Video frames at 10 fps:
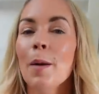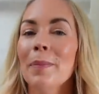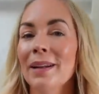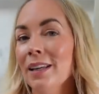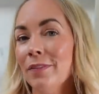
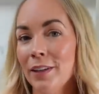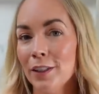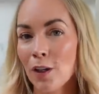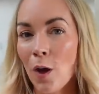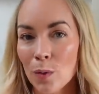but if it
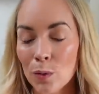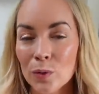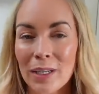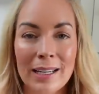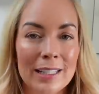is
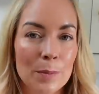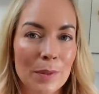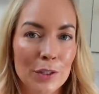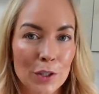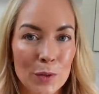old and it's
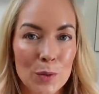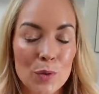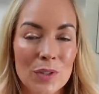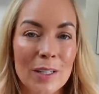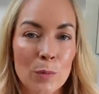been
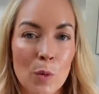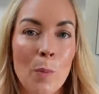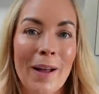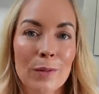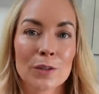used it will
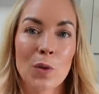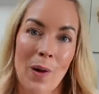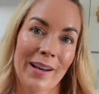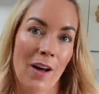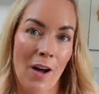bounce
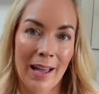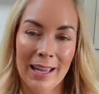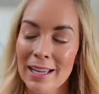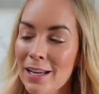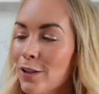quite
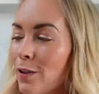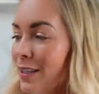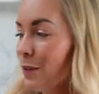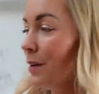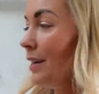high so
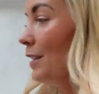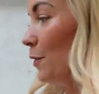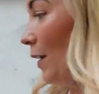this one is